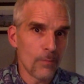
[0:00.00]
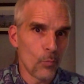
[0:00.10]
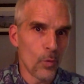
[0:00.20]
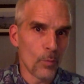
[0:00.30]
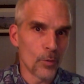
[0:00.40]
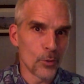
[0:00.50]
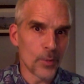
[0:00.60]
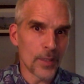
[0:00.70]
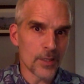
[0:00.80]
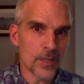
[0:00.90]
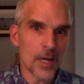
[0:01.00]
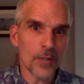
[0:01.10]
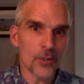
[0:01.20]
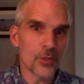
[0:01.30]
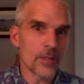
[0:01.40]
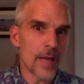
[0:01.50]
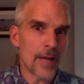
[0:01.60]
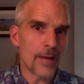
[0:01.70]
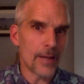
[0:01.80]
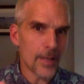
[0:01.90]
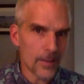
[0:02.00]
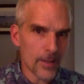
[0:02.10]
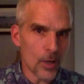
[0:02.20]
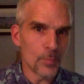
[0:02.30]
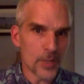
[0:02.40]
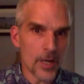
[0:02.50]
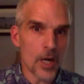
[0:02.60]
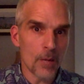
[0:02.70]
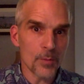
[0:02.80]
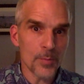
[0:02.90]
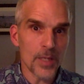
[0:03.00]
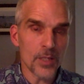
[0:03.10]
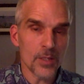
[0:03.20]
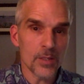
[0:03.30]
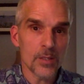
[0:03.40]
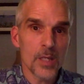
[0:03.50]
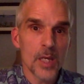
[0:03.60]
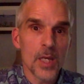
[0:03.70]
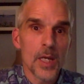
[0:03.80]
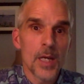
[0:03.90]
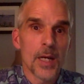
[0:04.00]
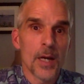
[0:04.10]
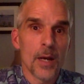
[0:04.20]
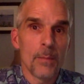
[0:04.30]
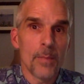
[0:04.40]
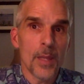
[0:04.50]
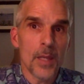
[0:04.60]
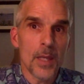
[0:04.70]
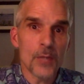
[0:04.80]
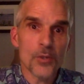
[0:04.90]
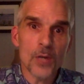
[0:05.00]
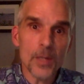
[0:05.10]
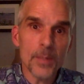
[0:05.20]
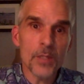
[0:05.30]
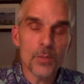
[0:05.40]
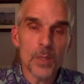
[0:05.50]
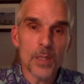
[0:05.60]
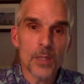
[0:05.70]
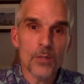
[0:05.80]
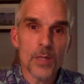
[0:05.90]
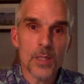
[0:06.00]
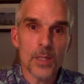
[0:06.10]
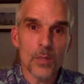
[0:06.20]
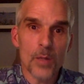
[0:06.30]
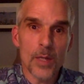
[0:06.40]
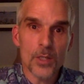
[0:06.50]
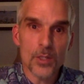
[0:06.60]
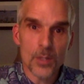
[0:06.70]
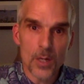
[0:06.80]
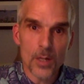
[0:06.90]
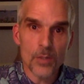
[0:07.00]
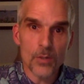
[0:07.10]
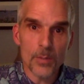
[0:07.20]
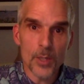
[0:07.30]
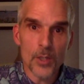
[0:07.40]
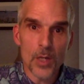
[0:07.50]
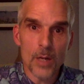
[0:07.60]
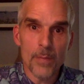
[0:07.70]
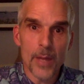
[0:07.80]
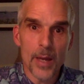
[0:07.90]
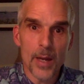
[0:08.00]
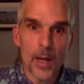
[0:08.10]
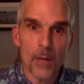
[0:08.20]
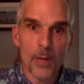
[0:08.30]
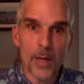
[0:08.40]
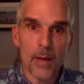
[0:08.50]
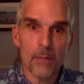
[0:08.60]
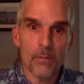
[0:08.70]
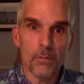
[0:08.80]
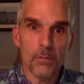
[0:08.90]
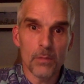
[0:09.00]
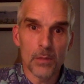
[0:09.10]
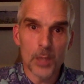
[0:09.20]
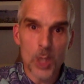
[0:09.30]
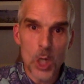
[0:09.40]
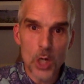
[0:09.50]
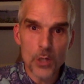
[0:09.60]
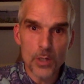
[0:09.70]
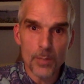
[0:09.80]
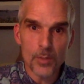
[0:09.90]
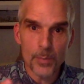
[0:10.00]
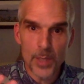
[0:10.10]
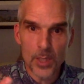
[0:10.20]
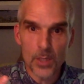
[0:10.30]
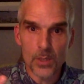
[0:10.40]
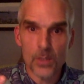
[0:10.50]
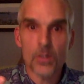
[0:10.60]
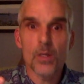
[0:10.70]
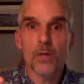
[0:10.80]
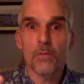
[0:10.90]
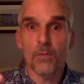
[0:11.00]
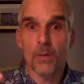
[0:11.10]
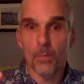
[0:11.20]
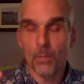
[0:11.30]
what we're doing as doctors that helps and harms patients. It struck me as really interesting when I started doing my job that I would have large numbers of patients from